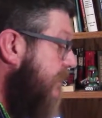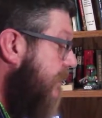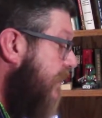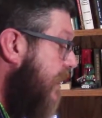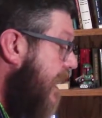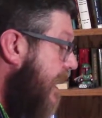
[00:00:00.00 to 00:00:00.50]
a
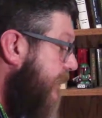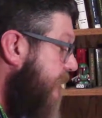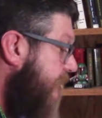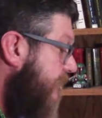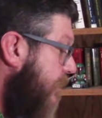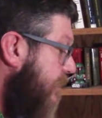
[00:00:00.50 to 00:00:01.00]
lot
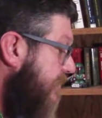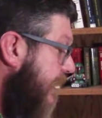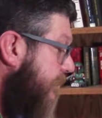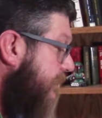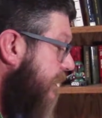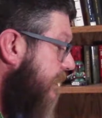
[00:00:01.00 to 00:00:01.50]
of folks
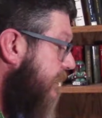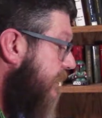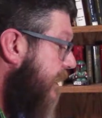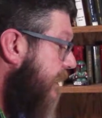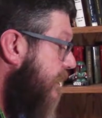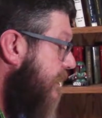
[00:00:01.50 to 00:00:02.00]
out there
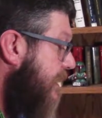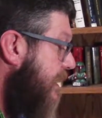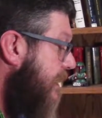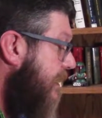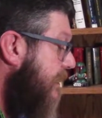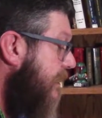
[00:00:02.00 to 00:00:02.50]
that are
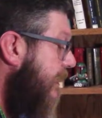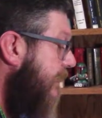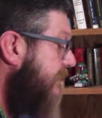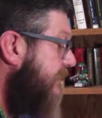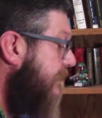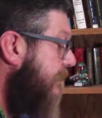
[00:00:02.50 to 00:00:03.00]
in a
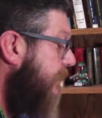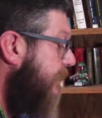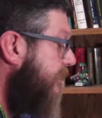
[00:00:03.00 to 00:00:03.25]
similar